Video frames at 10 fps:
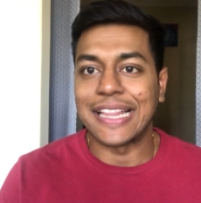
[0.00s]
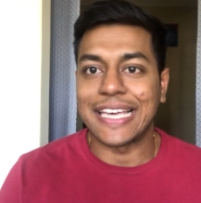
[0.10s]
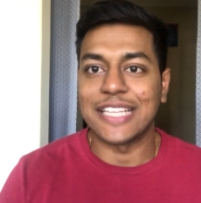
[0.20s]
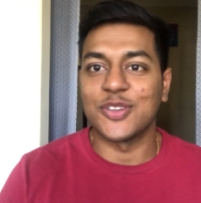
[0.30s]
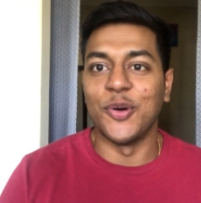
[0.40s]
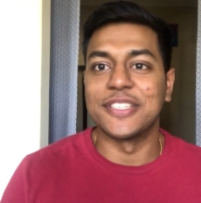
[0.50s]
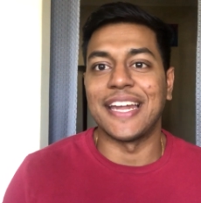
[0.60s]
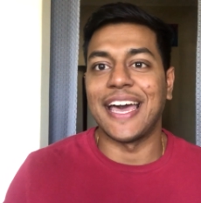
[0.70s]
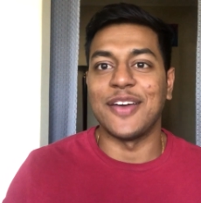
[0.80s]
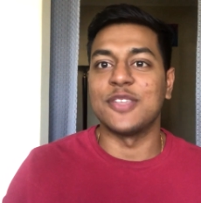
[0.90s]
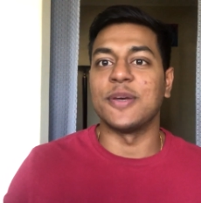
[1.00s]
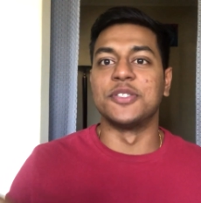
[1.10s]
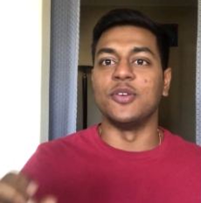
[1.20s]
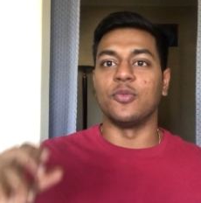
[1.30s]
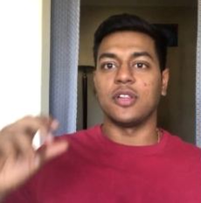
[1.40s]
Like it's always gonna have,
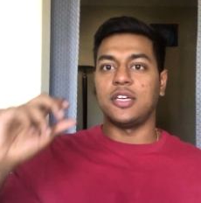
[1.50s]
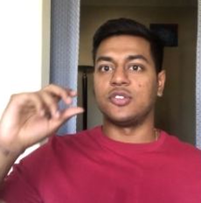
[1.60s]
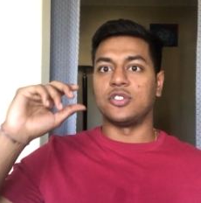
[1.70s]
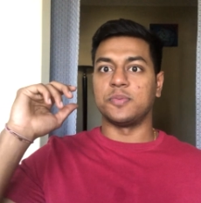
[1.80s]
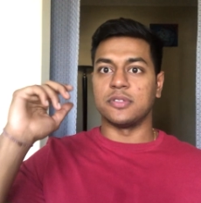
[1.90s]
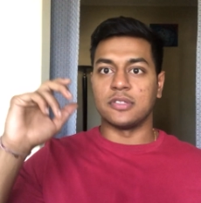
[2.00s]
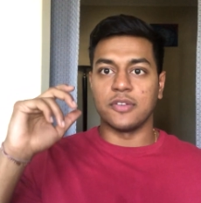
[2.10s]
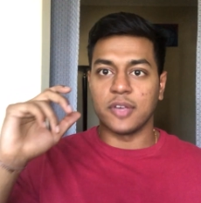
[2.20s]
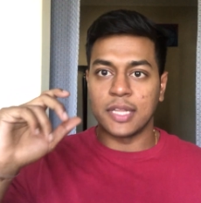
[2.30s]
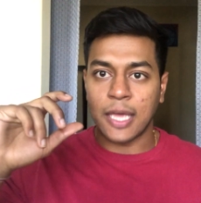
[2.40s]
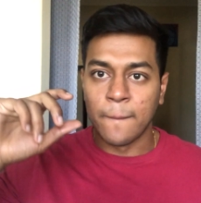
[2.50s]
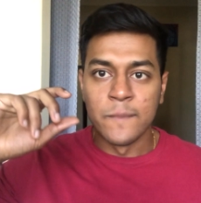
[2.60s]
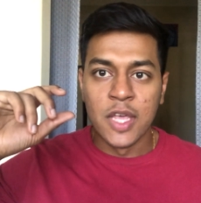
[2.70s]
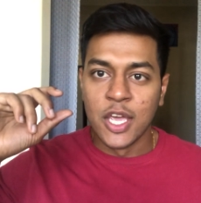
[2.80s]
especially in relationships and stuff like that,